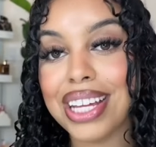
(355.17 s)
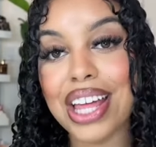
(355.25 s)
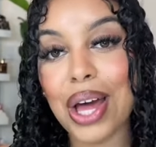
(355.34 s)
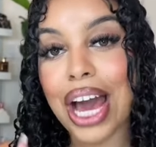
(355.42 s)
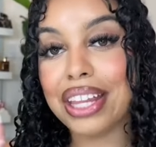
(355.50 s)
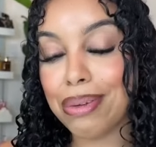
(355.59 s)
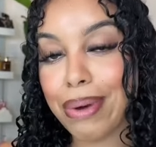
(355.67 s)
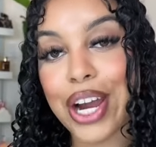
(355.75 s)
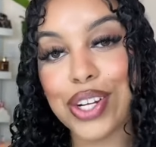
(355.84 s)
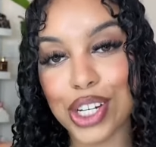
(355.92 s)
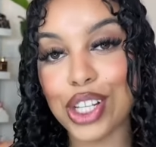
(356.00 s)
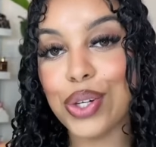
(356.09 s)
I think my hair's
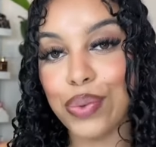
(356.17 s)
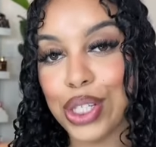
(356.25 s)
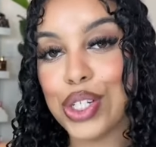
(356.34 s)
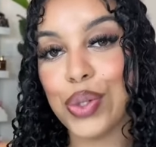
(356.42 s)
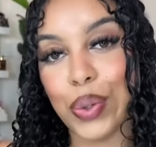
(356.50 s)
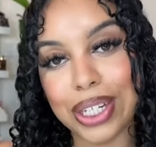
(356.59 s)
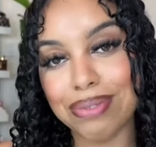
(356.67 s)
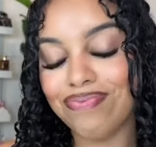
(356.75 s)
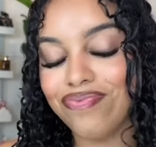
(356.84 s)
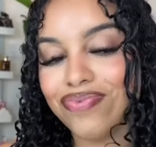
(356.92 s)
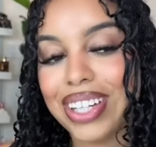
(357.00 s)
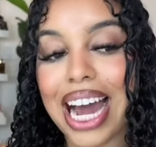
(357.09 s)
gonna look really short.
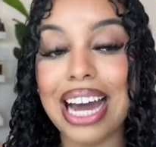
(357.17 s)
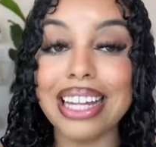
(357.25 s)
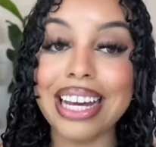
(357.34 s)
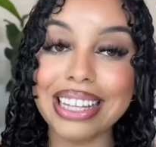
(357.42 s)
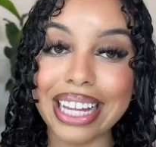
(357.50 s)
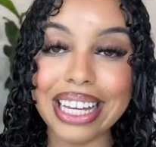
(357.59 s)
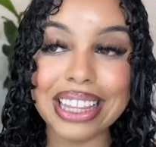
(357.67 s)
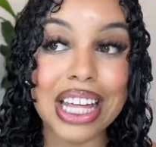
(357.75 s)
I like length.